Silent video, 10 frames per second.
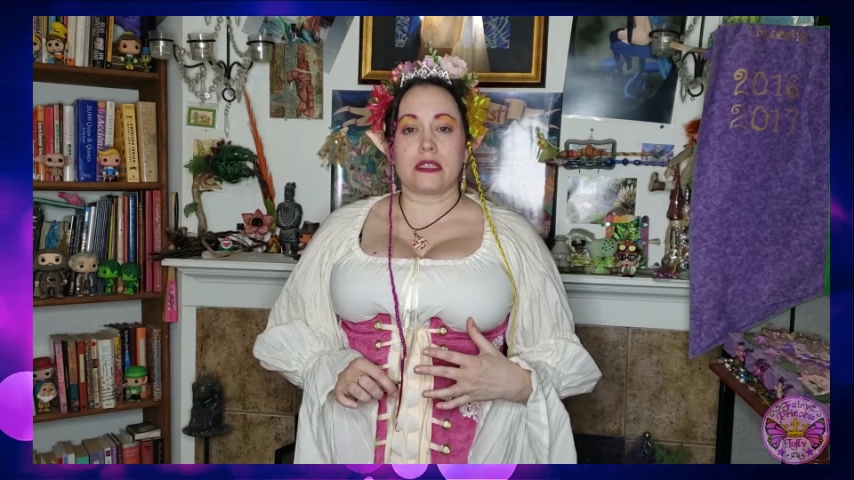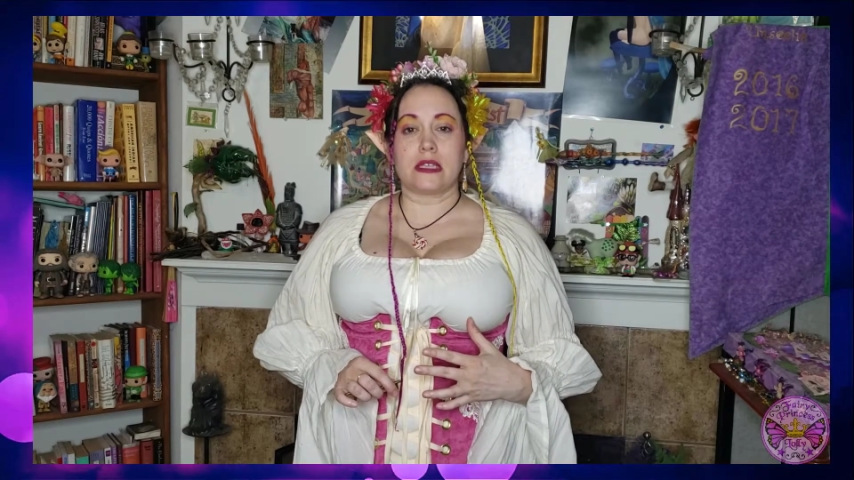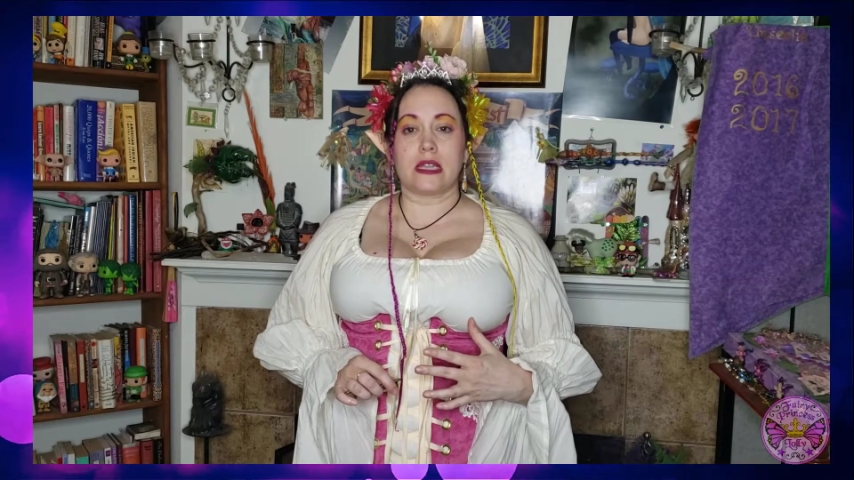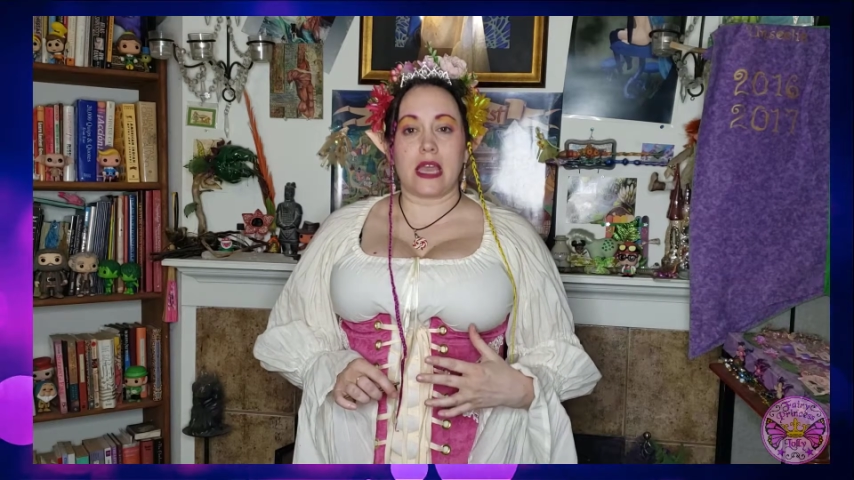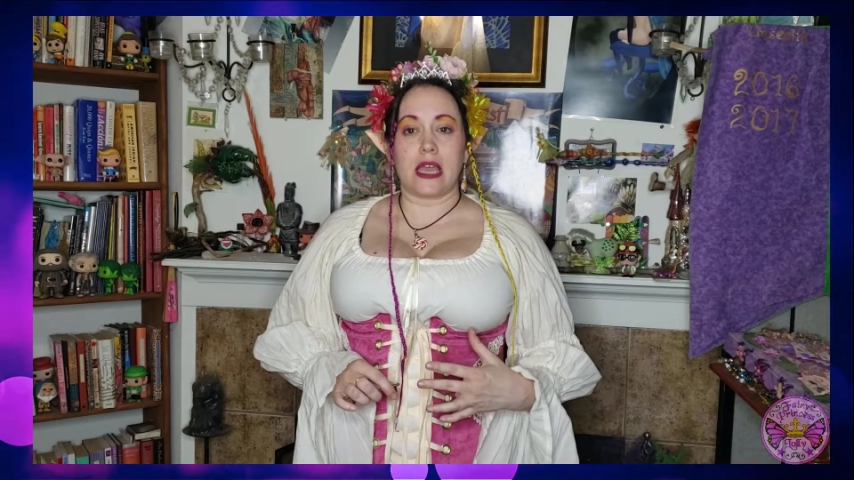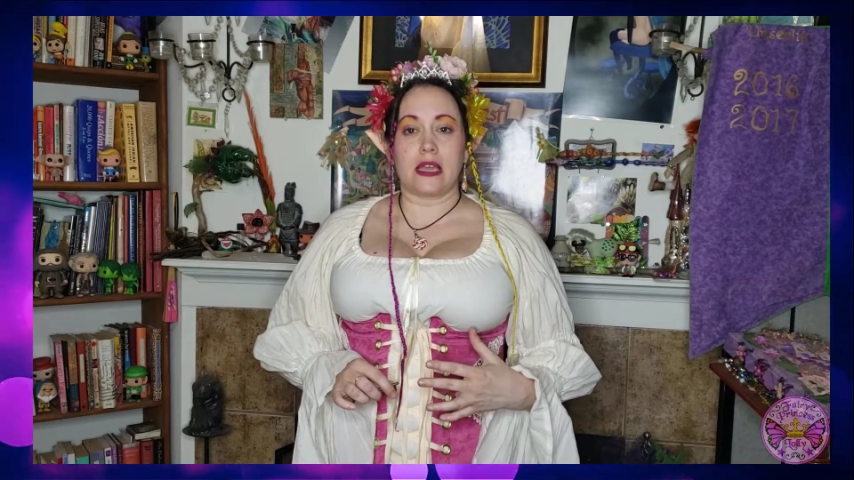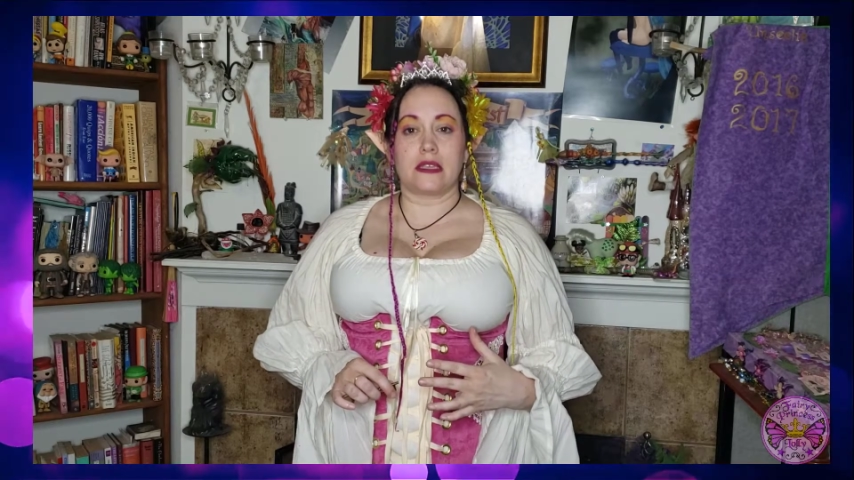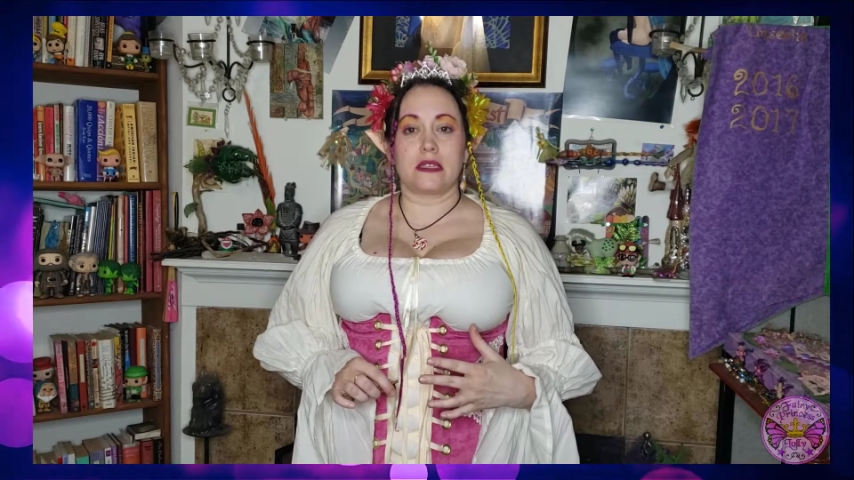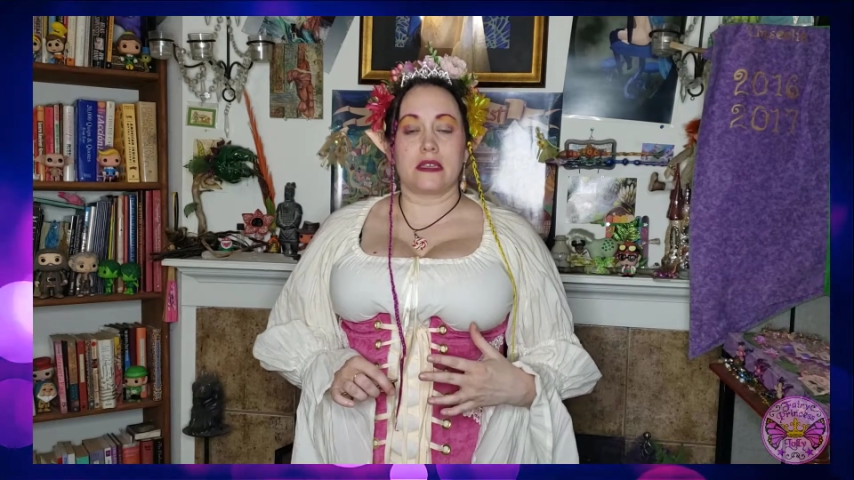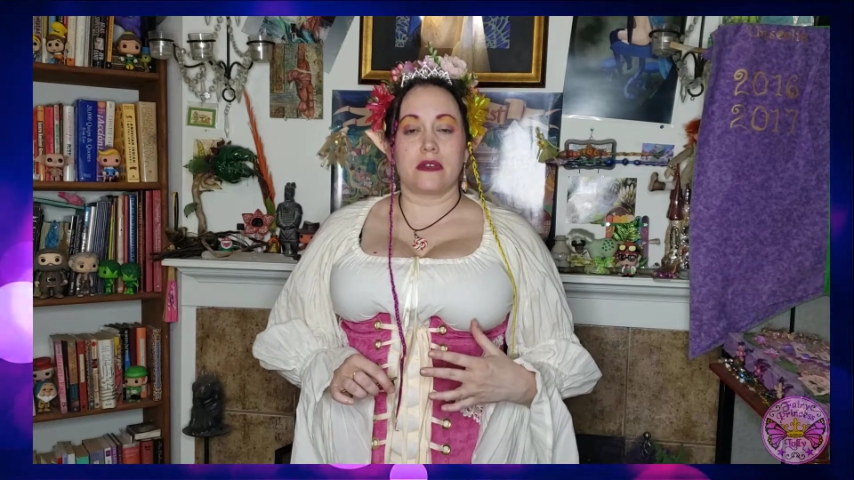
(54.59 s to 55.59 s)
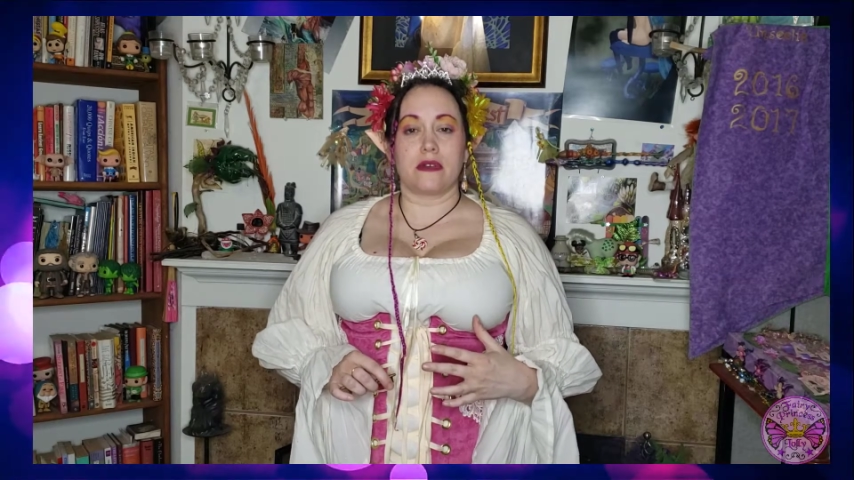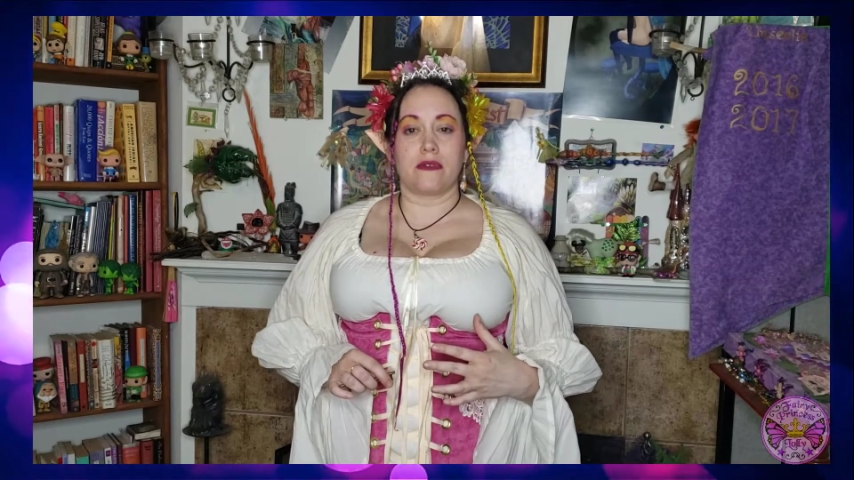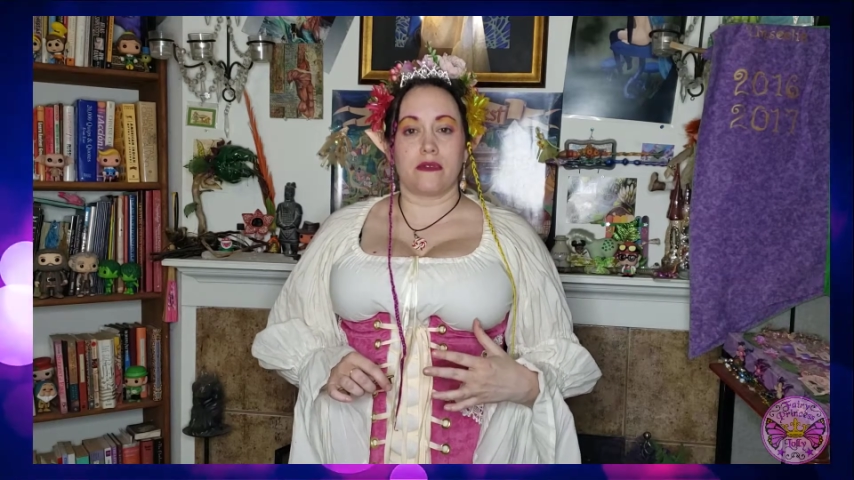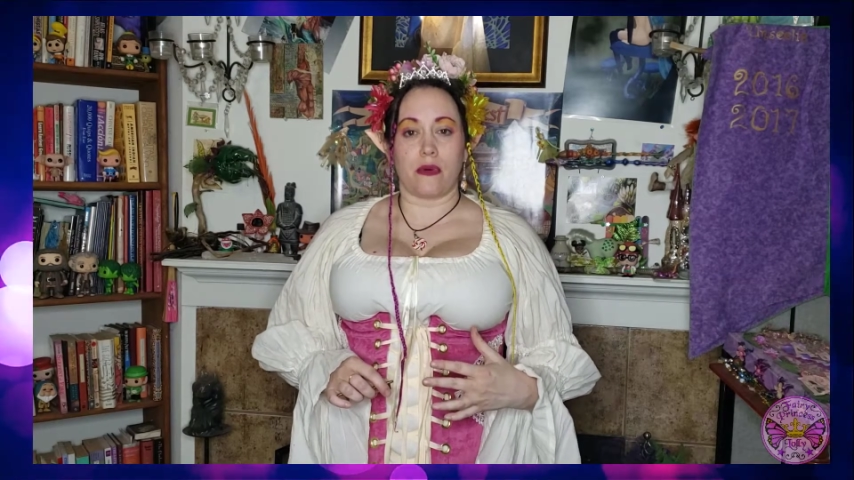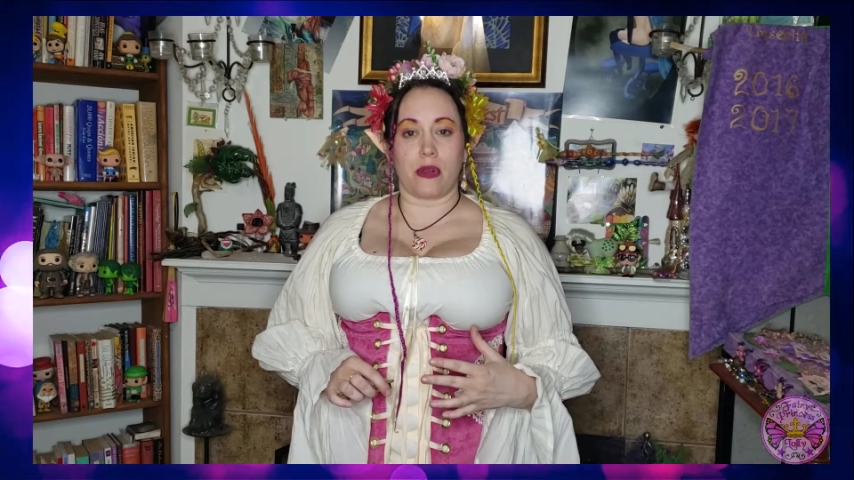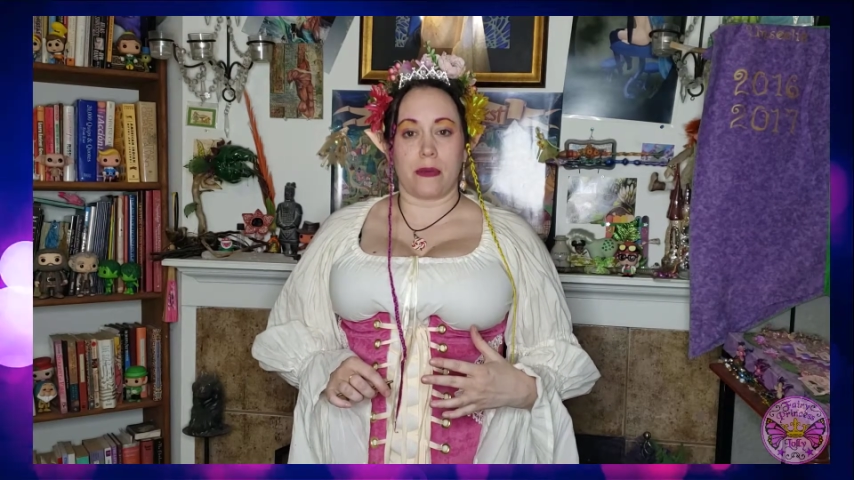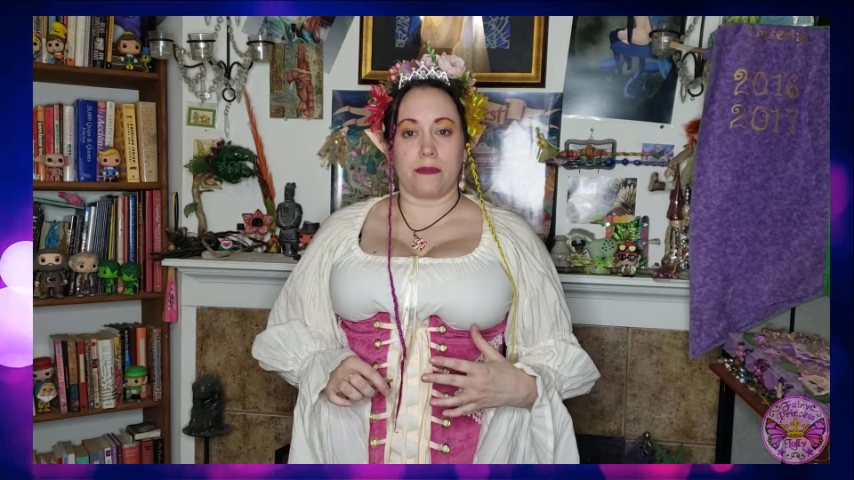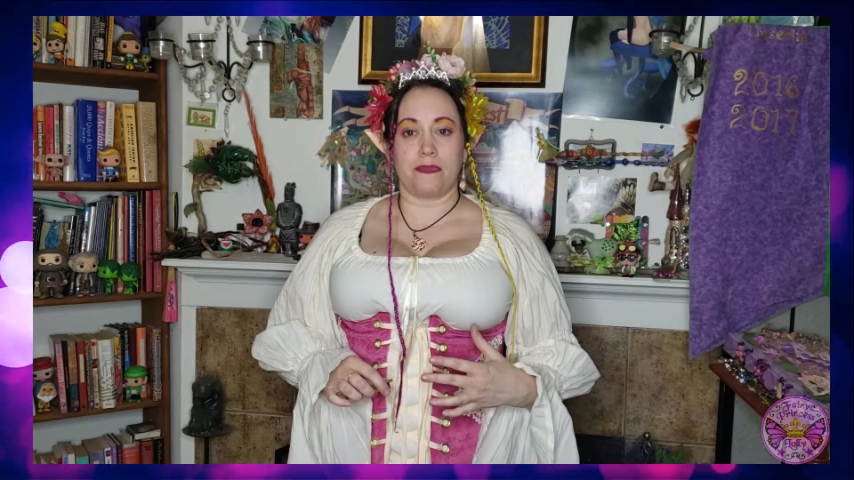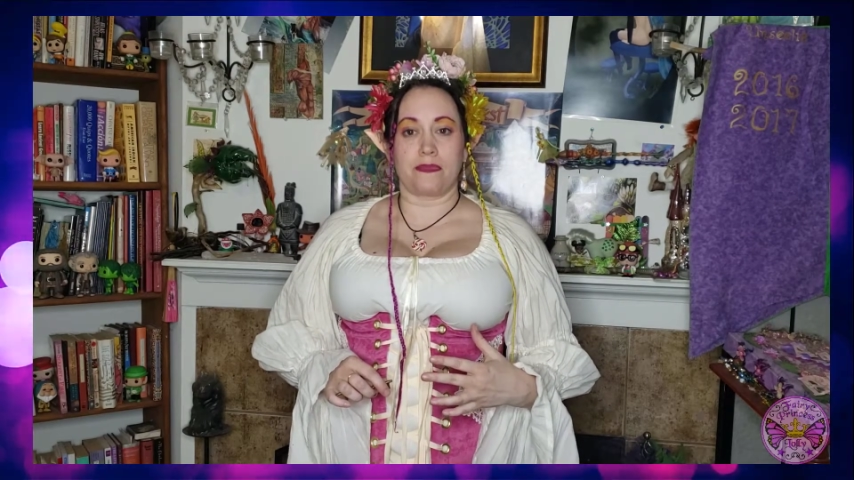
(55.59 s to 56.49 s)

today's form,